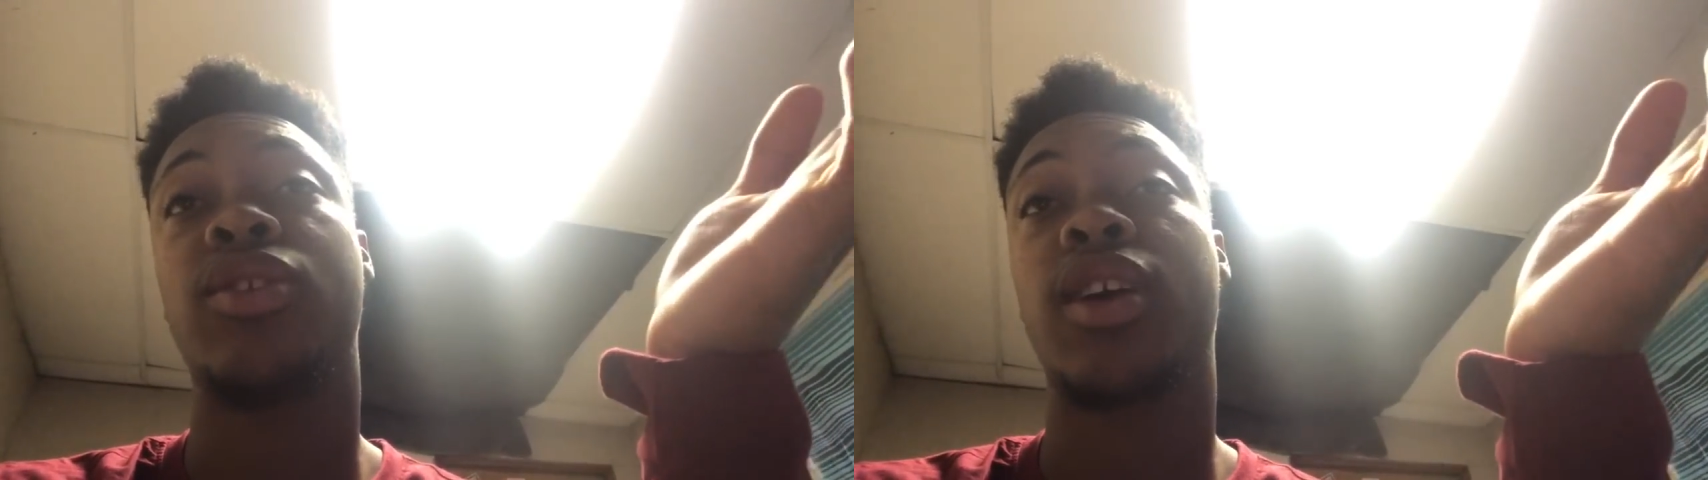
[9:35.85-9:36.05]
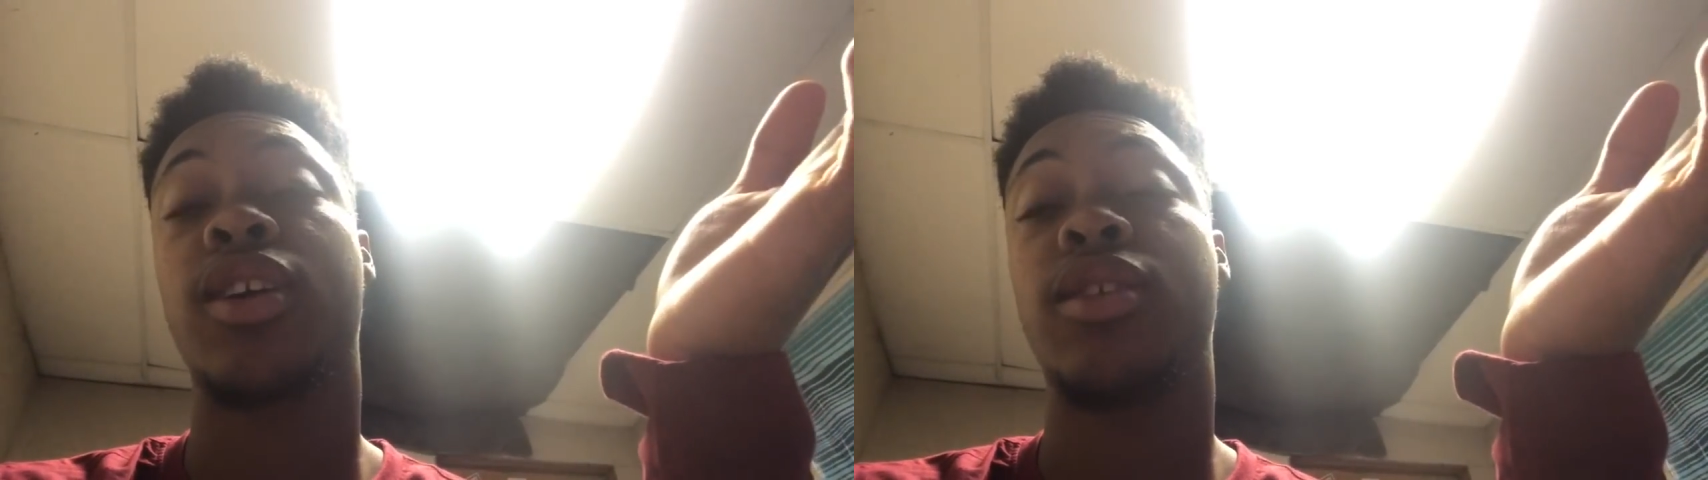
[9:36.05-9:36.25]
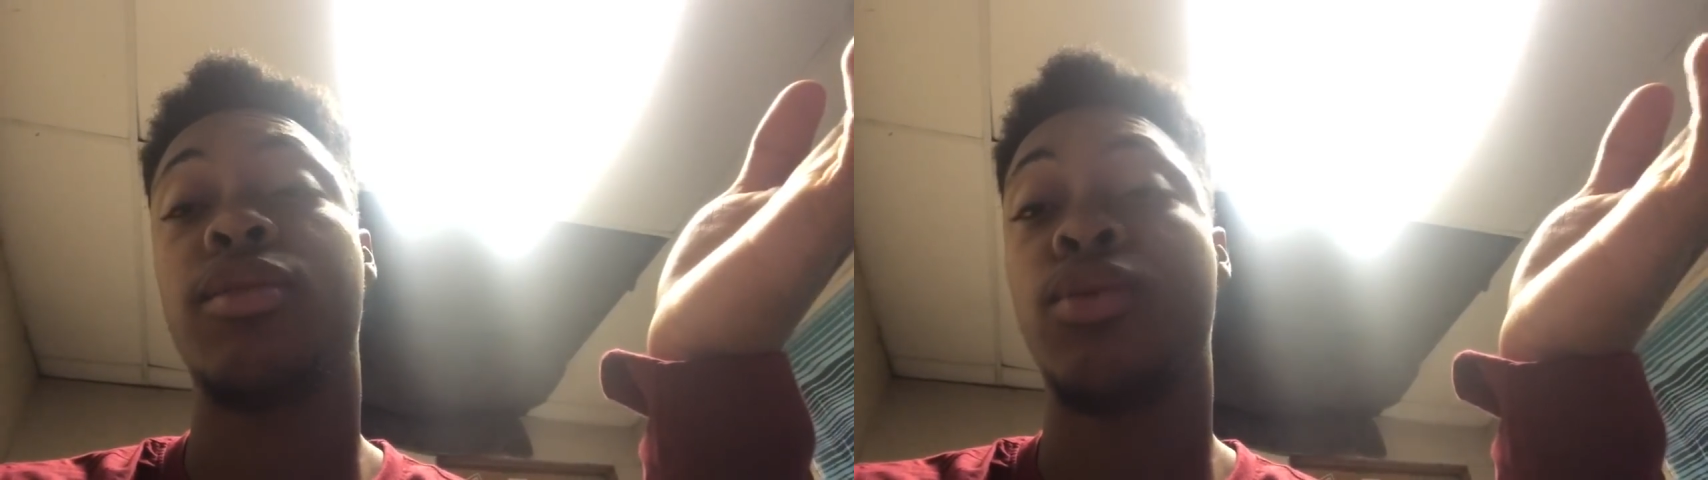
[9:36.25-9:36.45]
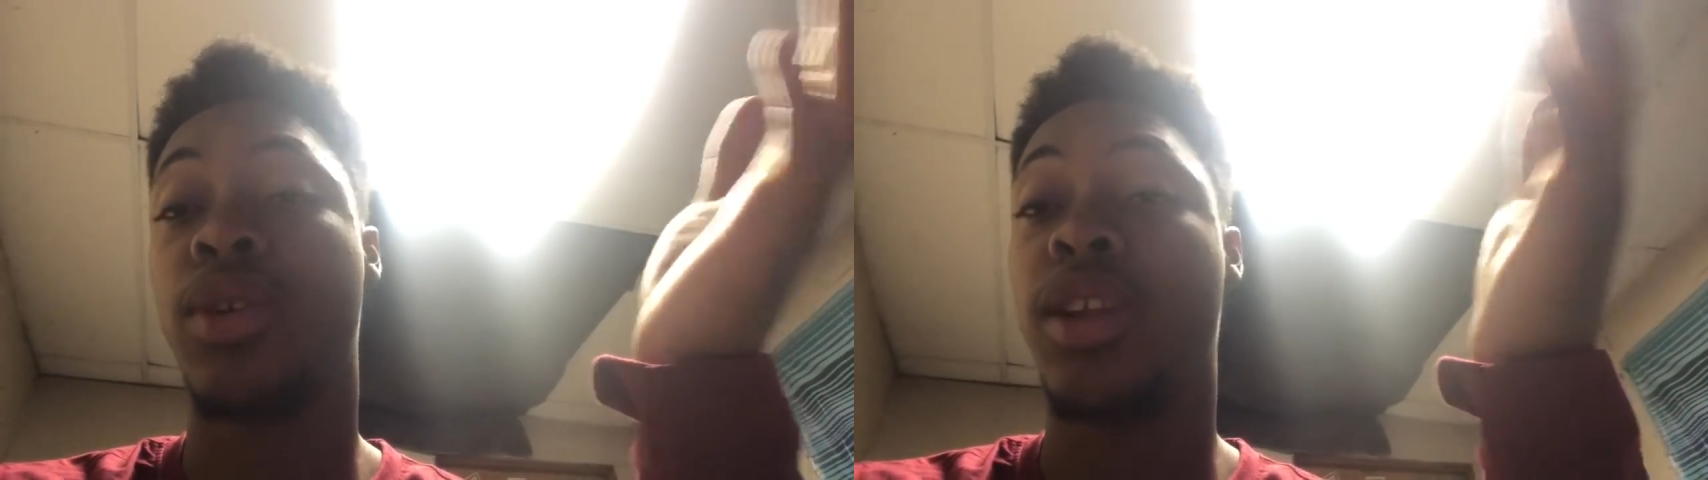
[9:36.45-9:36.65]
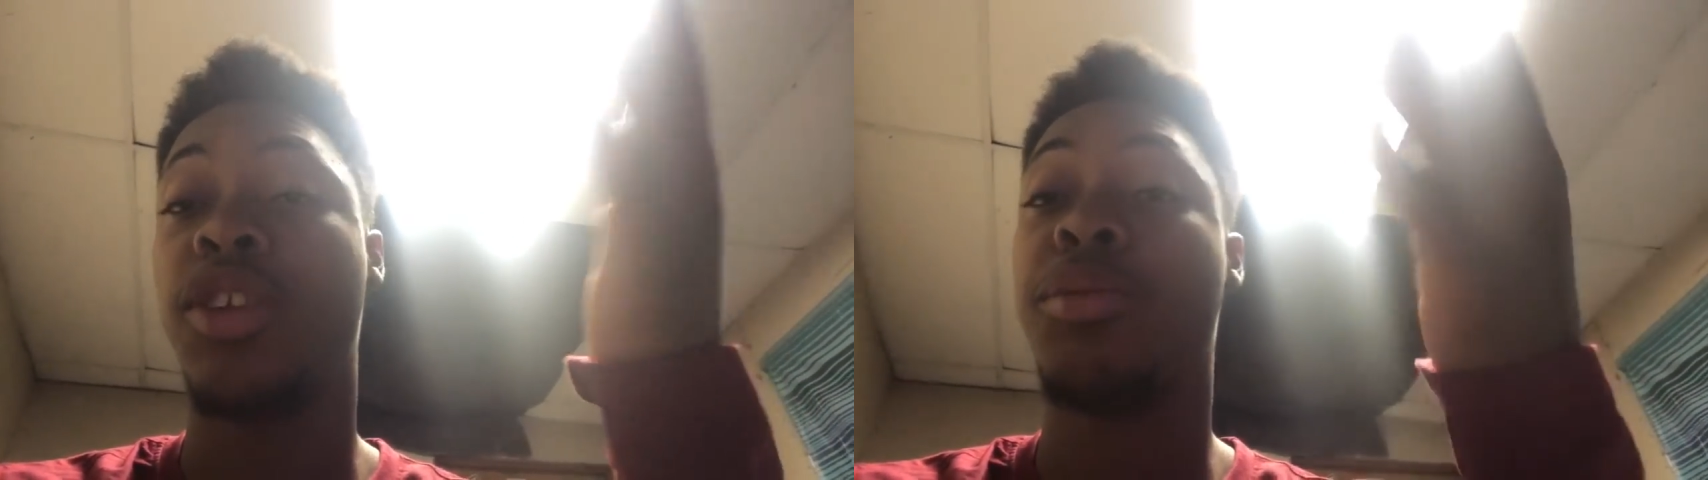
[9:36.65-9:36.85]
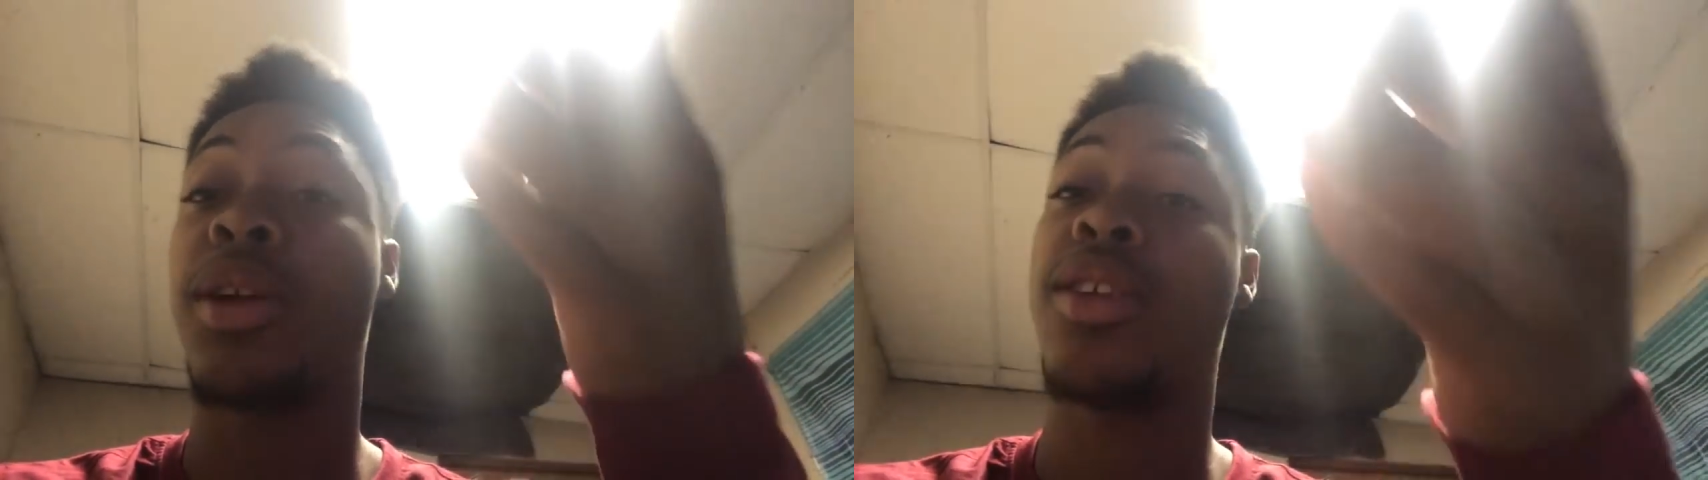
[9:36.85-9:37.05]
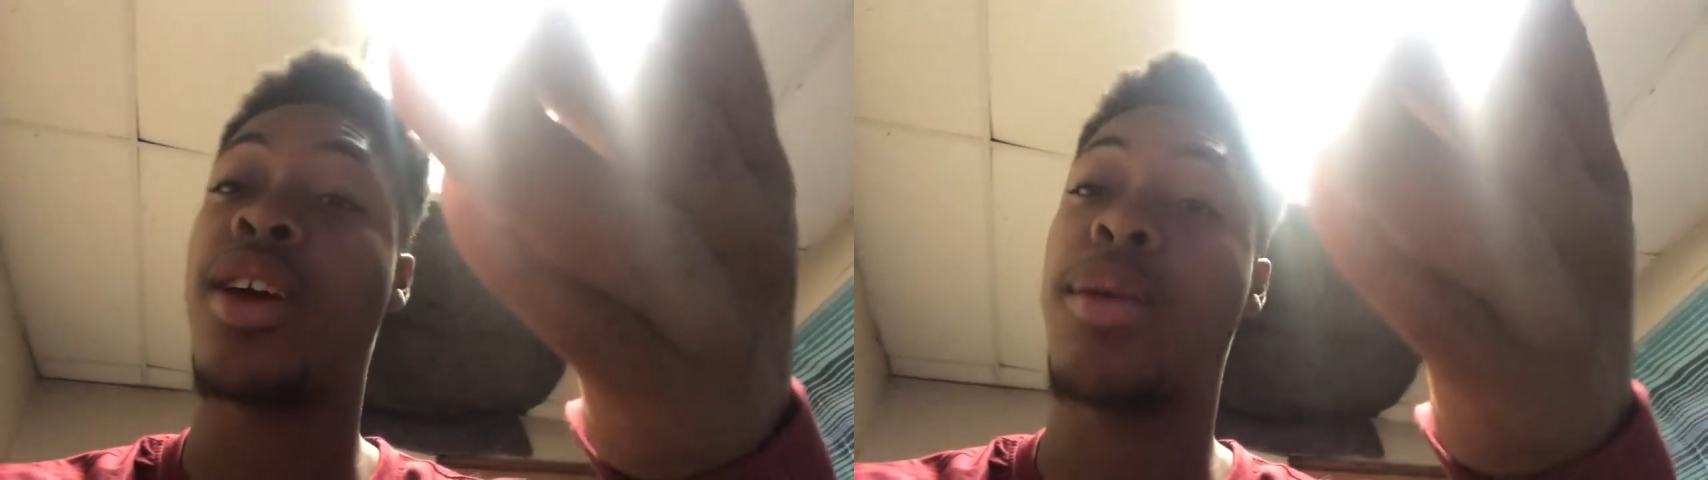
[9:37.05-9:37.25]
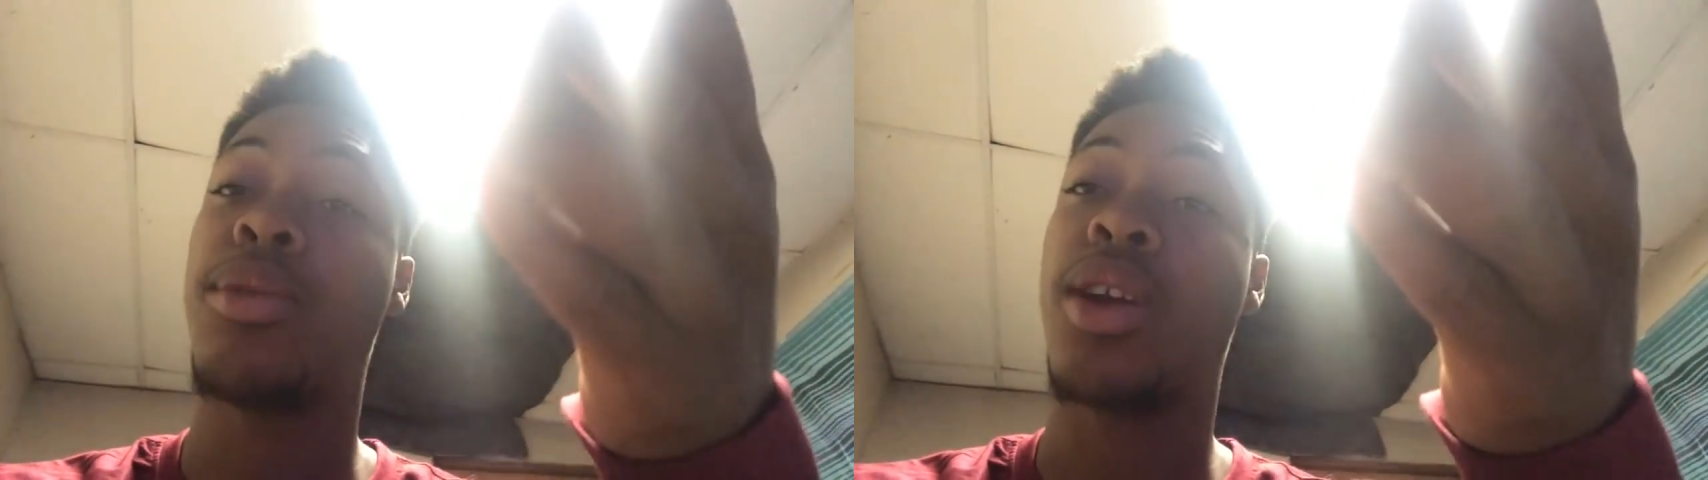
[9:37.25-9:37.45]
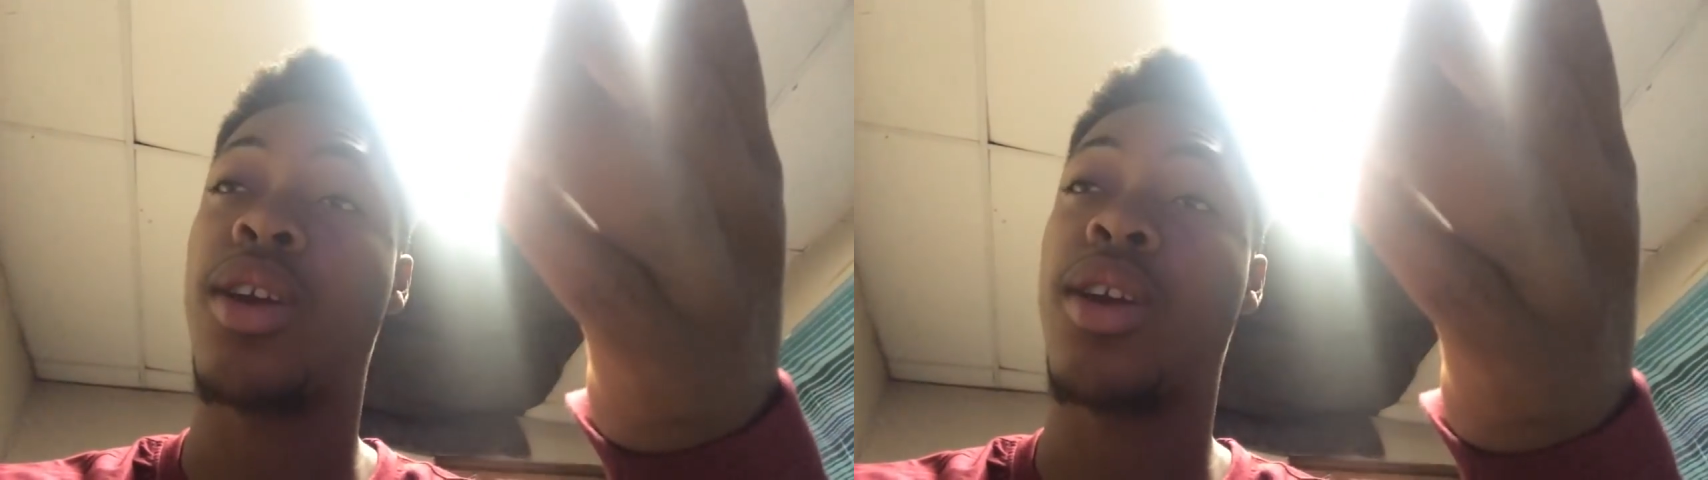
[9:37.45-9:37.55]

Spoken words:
2nd. Well, at least by the time you